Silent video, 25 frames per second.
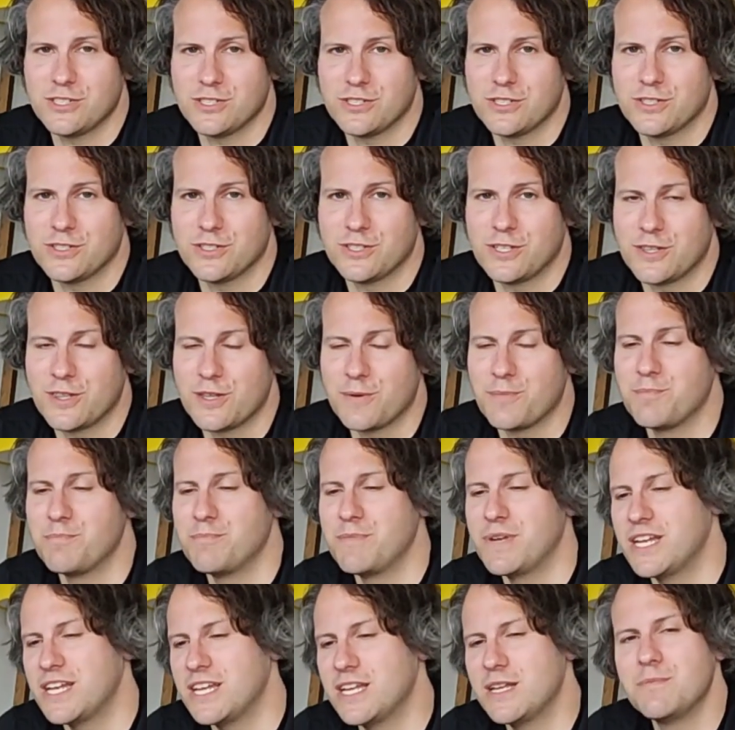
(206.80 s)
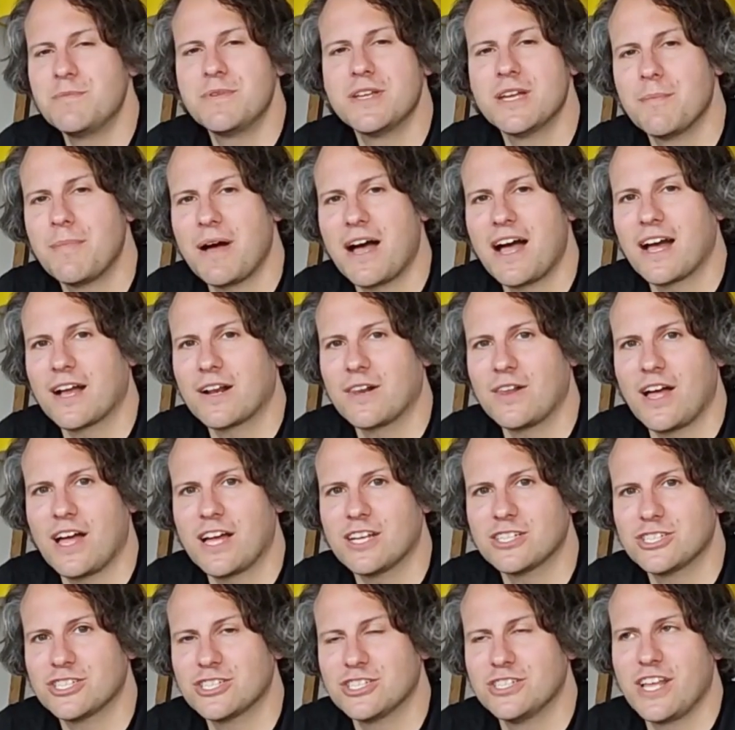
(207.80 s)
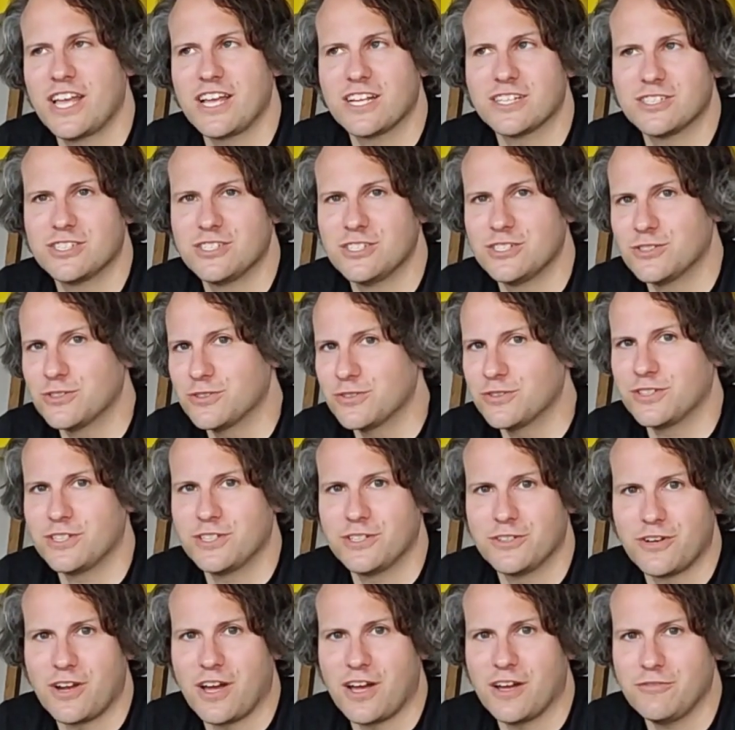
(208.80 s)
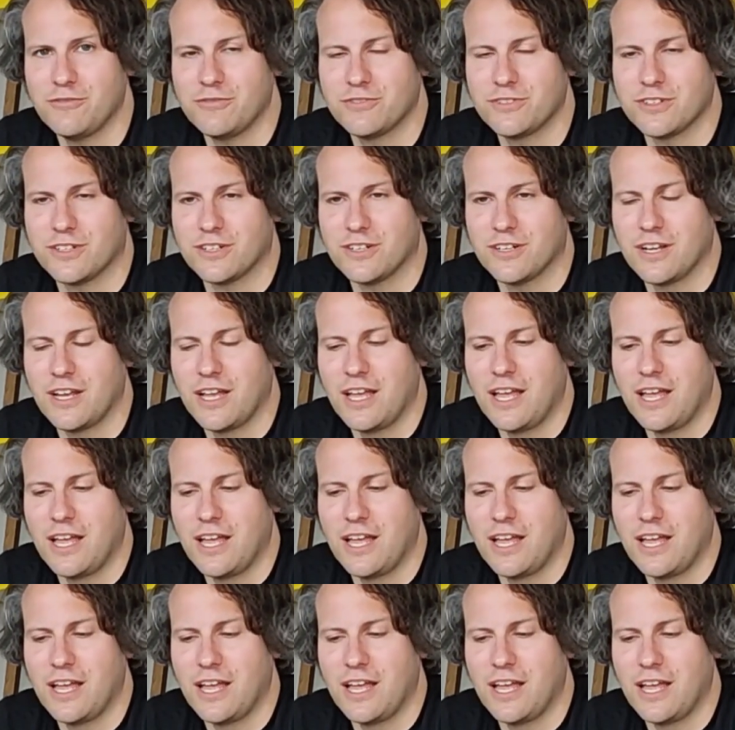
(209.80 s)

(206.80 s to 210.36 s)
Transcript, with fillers: year, that there may be a backlash next year or year after